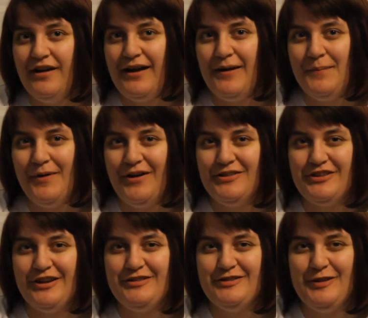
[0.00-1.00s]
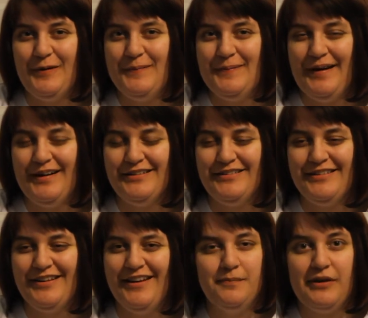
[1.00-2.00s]
I apologize so
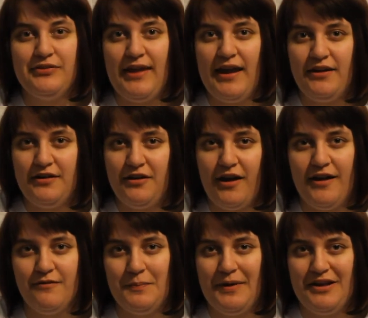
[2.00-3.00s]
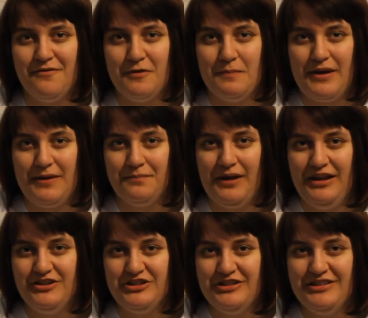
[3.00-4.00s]
much, but thank everybody for being
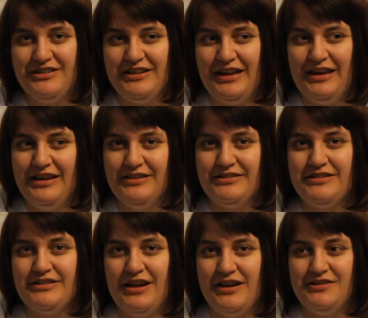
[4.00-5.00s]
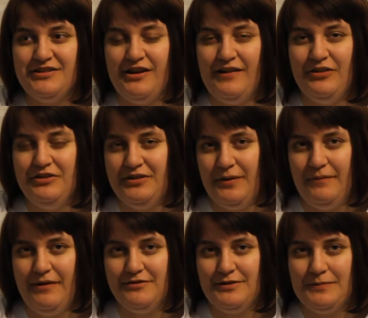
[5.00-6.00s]
patient, and I still have the same
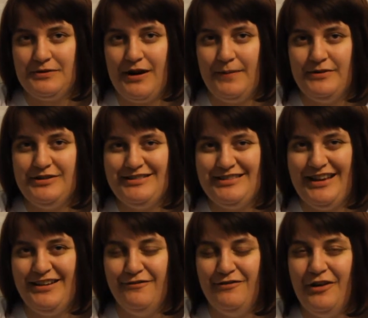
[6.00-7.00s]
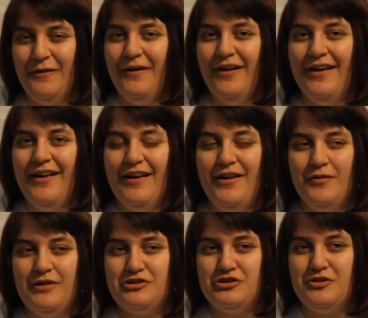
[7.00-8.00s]
amount of subscribers, 10 of you,
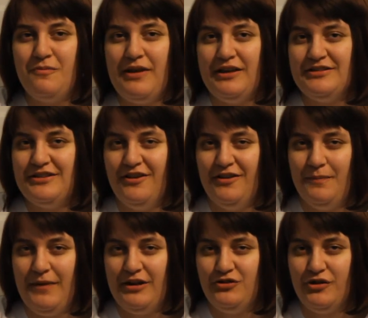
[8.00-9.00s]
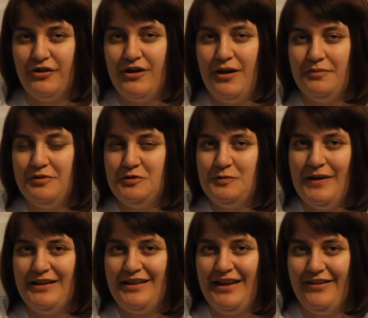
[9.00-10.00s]
which to me is still a major
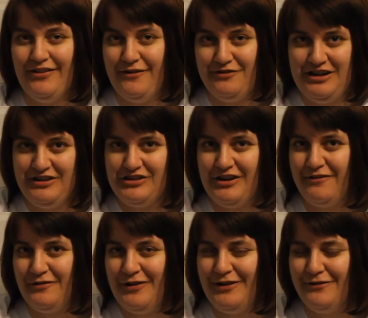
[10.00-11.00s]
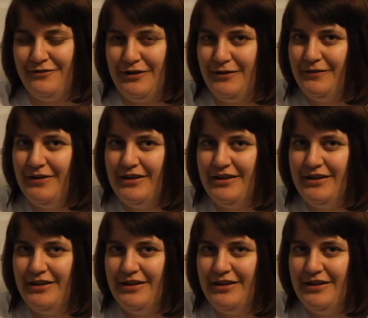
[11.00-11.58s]
accomplishment, and I love each and every one of you.